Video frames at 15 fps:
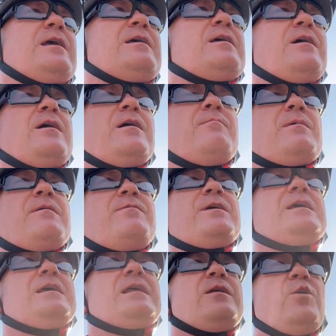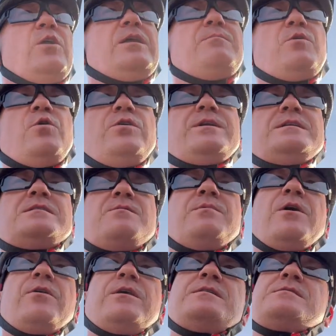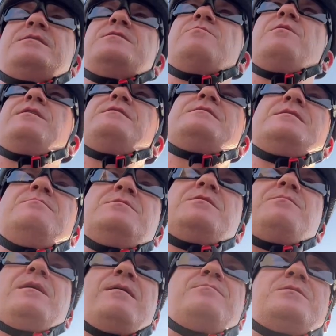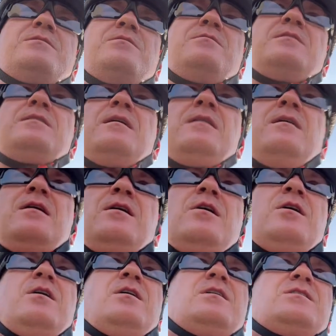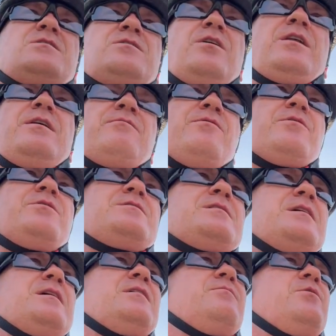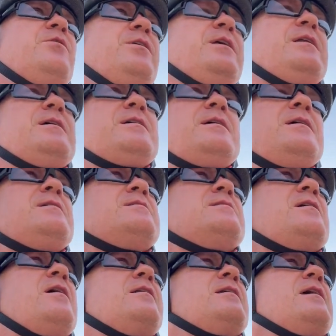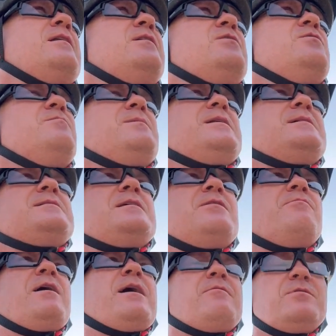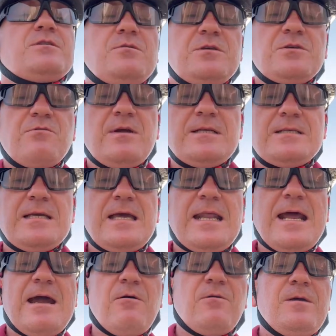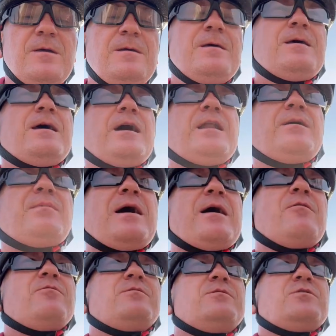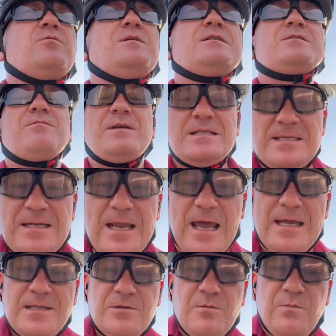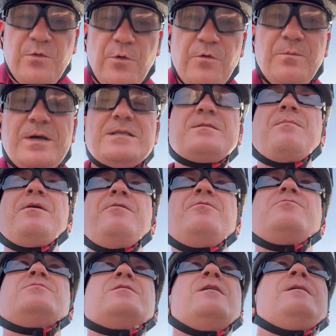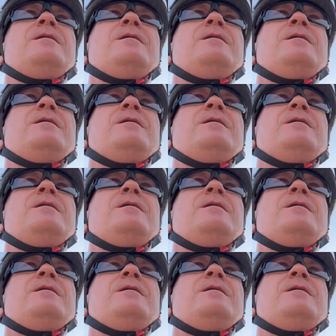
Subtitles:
I think in early morning, to be honest, because the weather seems to be absolutely stunning first thing in the morning. There's hardly any humidity around, so it's great to get out and about doing something today to improve my tomorrows.